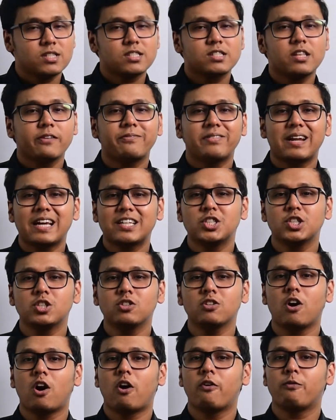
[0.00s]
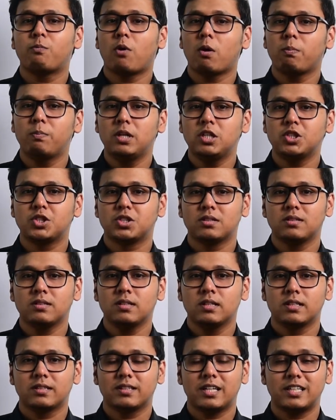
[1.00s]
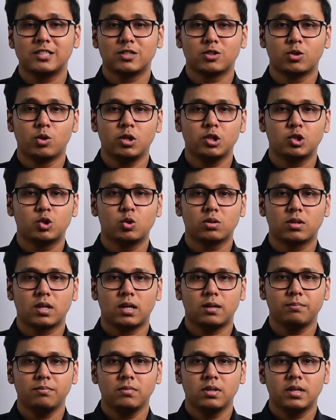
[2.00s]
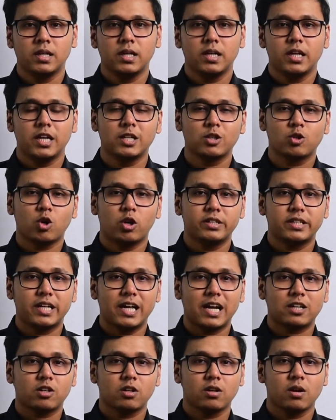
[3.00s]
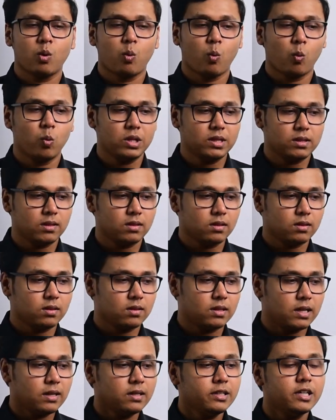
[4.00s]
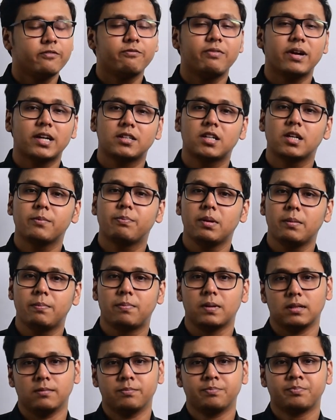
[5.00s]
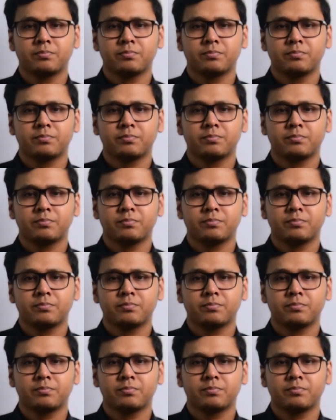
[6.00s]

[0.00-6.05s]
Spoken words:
is the fraction of population that is going to come in contact with the infected people.